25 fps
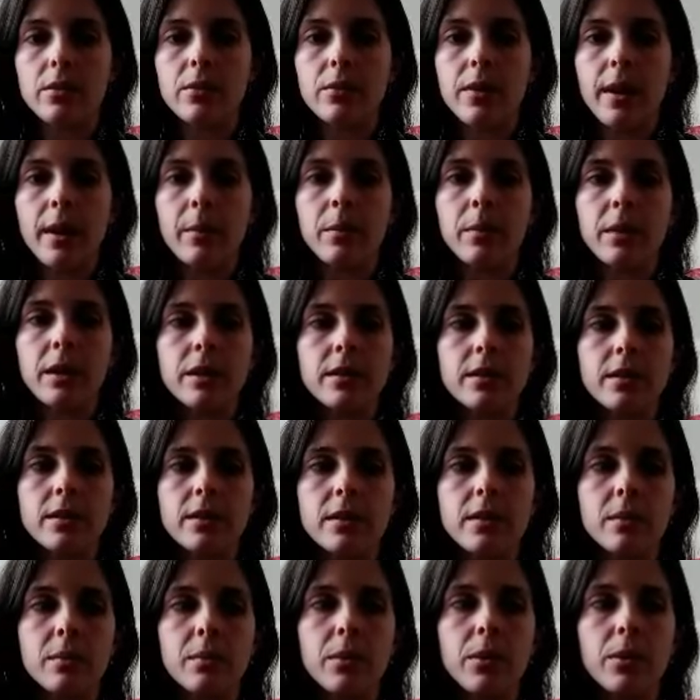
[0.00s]
family to
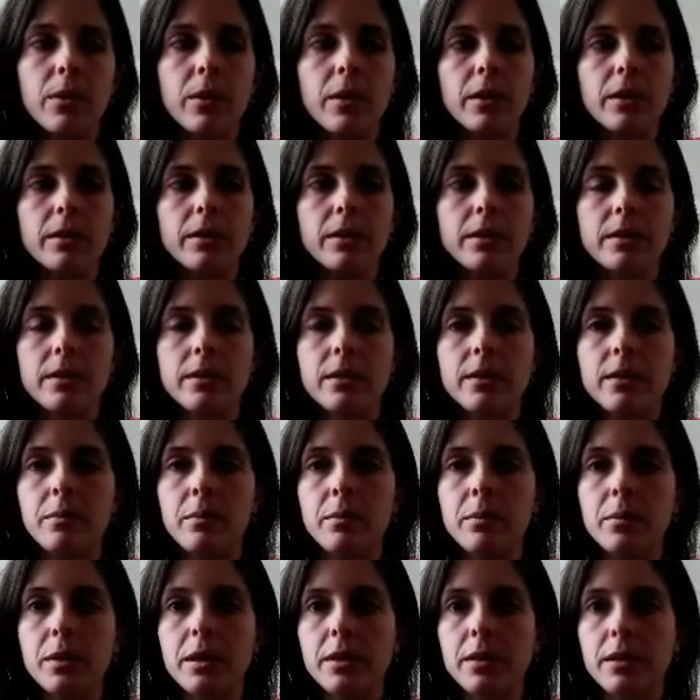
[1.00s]
support
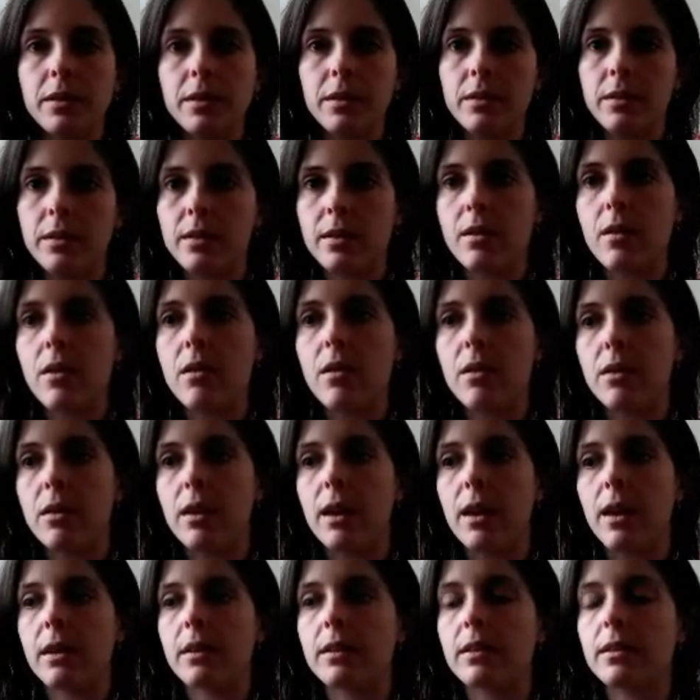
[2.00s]
and bills and all
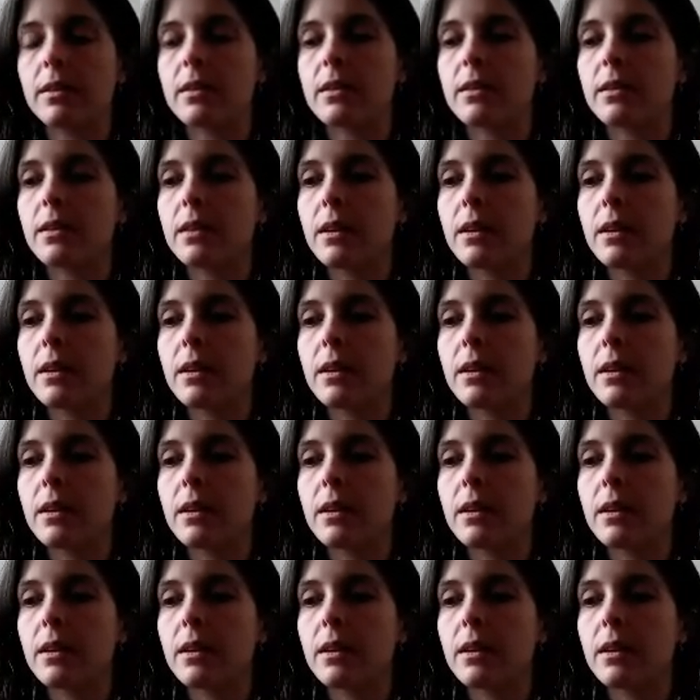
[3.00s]
that.